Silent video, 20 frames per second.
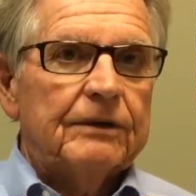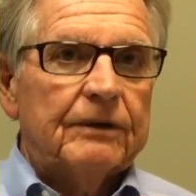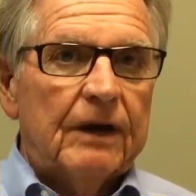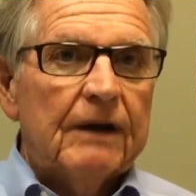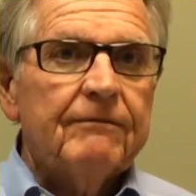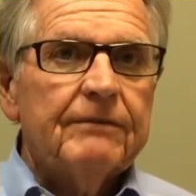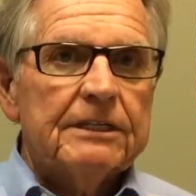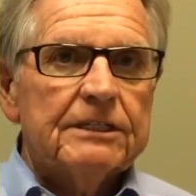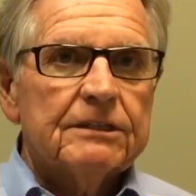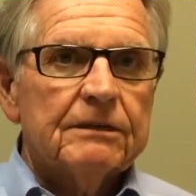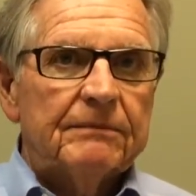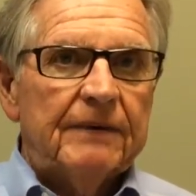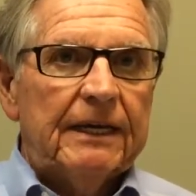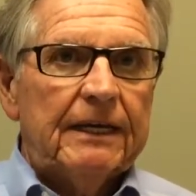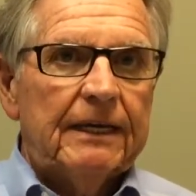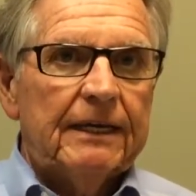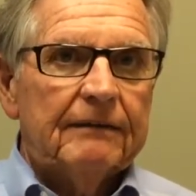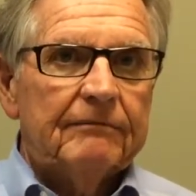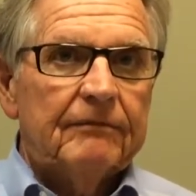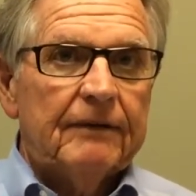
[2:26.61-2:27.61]
were given
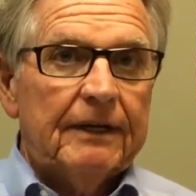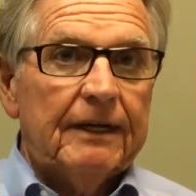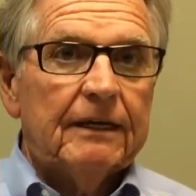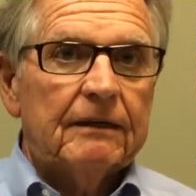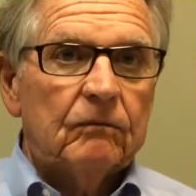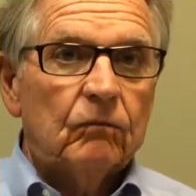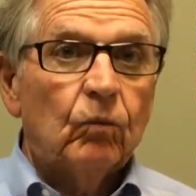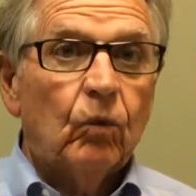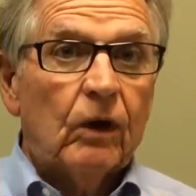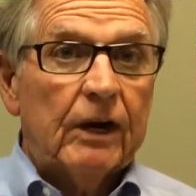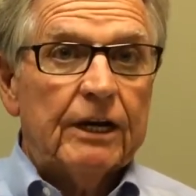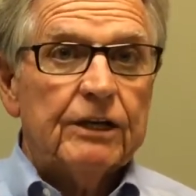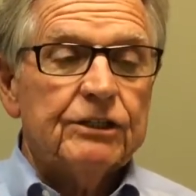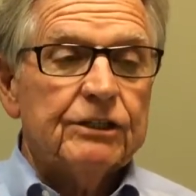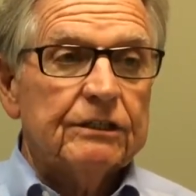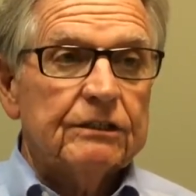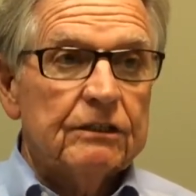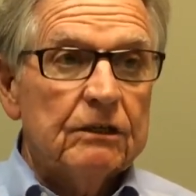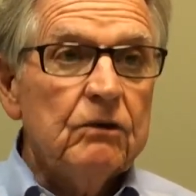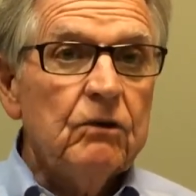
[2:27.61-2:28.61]
to me in
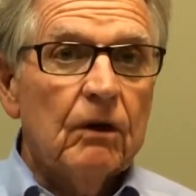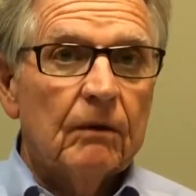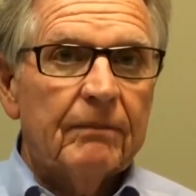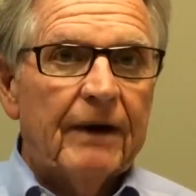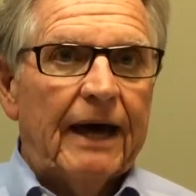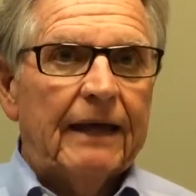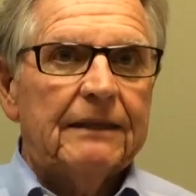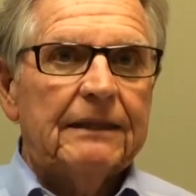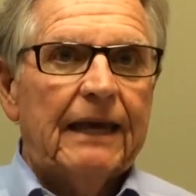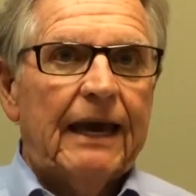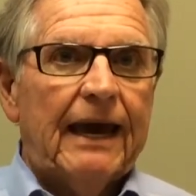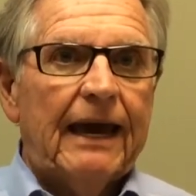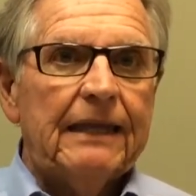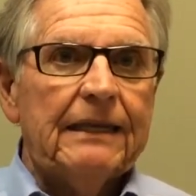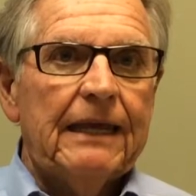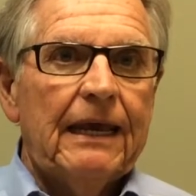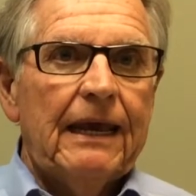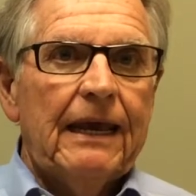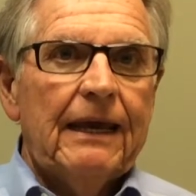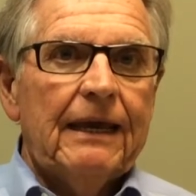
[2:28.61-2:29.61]
what I should do about
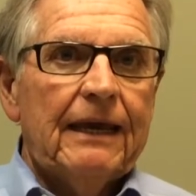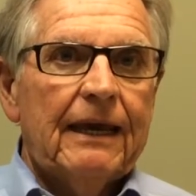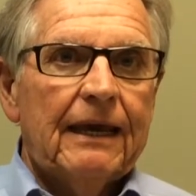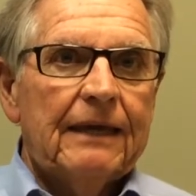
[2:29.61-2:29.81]
that.